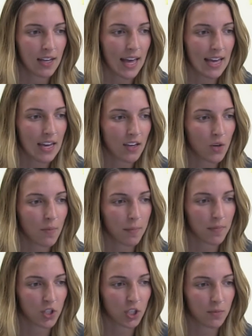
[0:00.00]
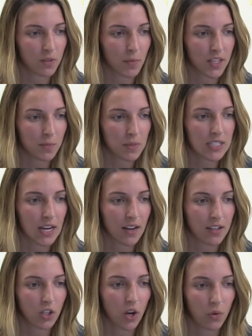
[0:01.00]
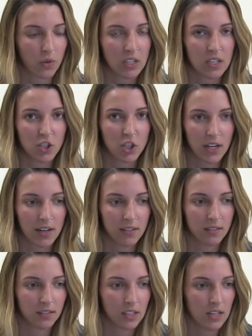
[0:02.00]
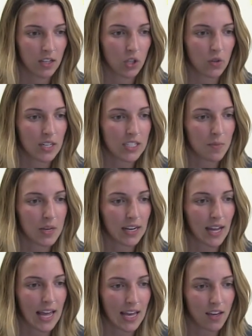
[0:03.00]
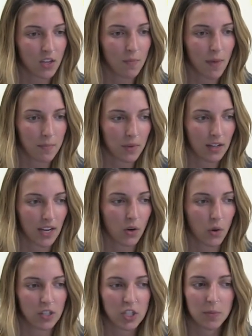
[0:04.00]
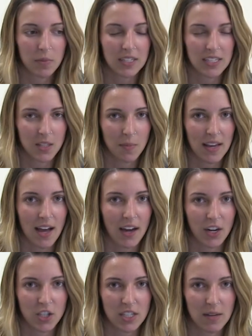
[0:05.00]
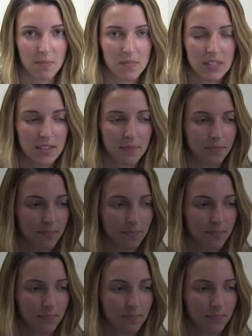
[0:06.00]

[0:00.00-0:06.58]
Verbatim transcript: AAU memberships must be done on your own each year. You need to be an AAU member in order to participate on our teams.